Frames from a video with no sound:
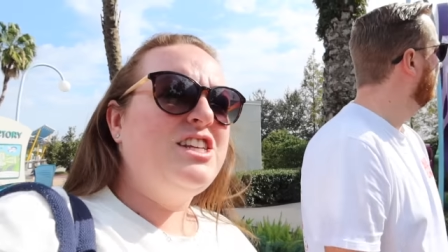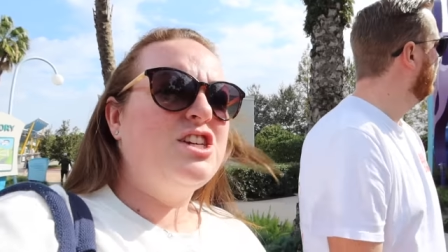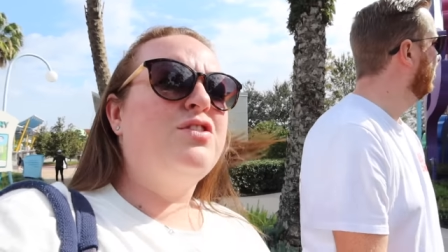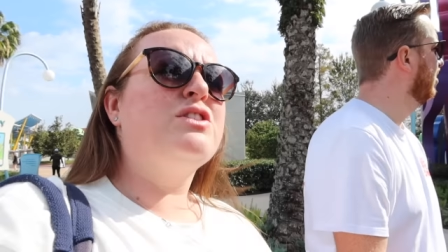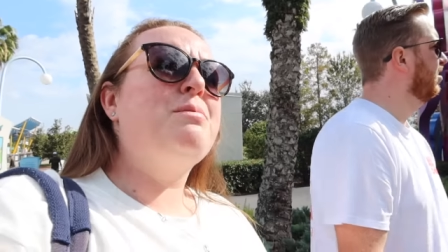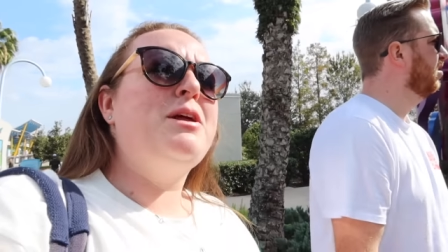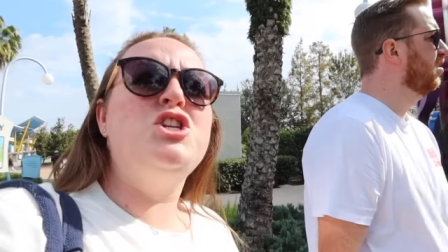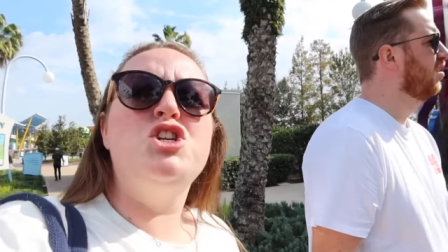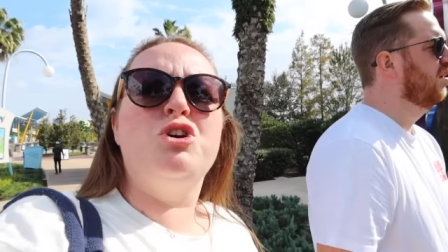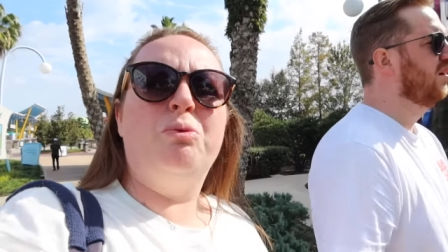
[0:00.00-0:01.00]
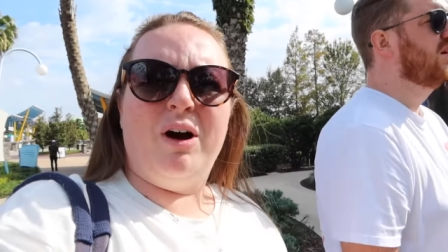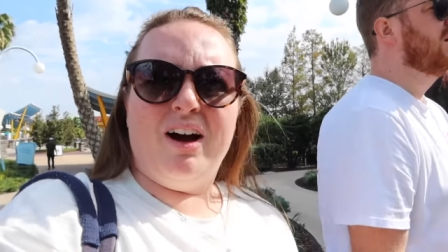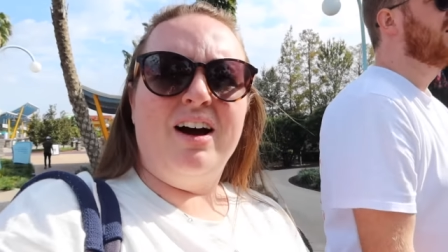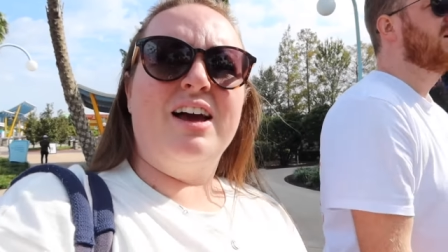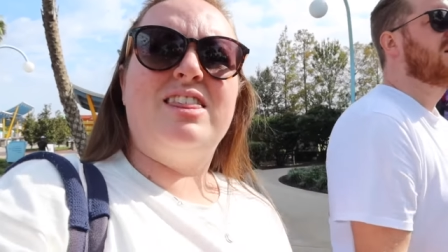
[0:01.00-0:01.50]
It just feels a bit newer,
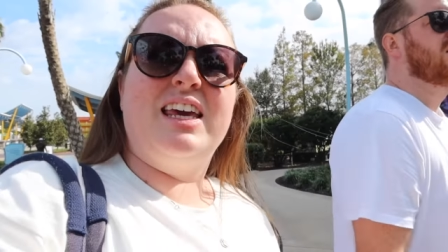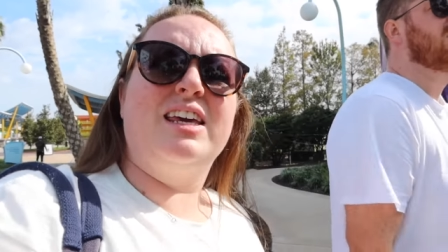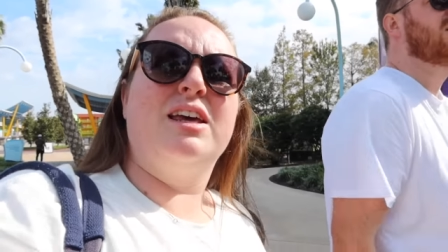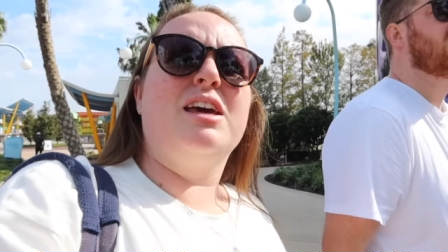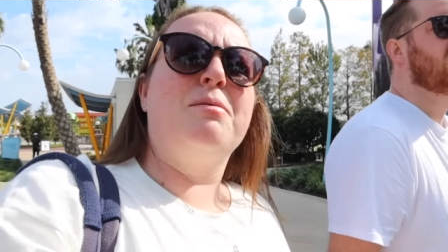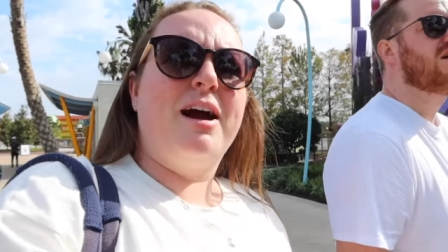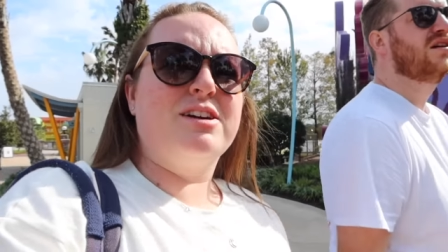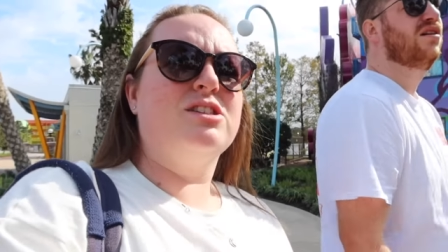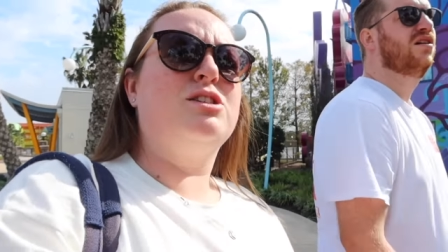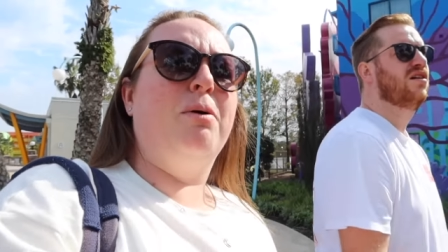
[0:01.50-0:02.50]
I think, in comparison to